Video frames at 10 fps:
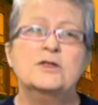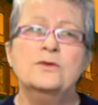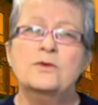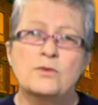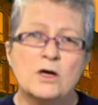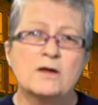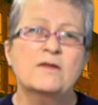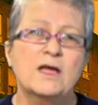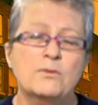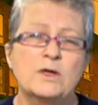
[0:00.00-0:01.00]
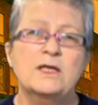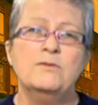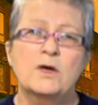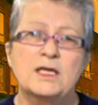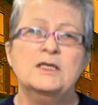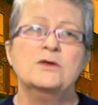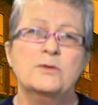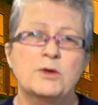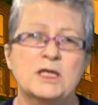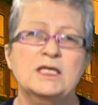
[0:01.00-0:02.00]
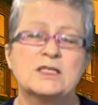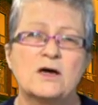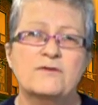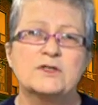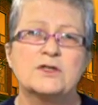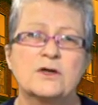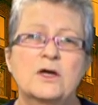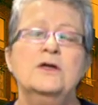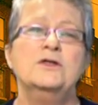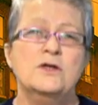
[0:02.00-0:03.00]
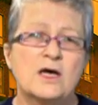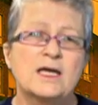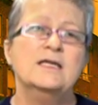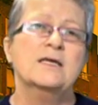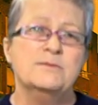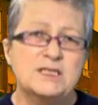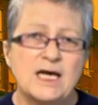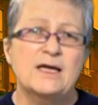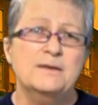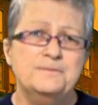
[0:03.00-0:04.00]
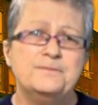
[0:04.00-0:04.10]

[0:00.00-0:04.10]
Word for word: do the wrong thing when they run into a police officer do not end up dead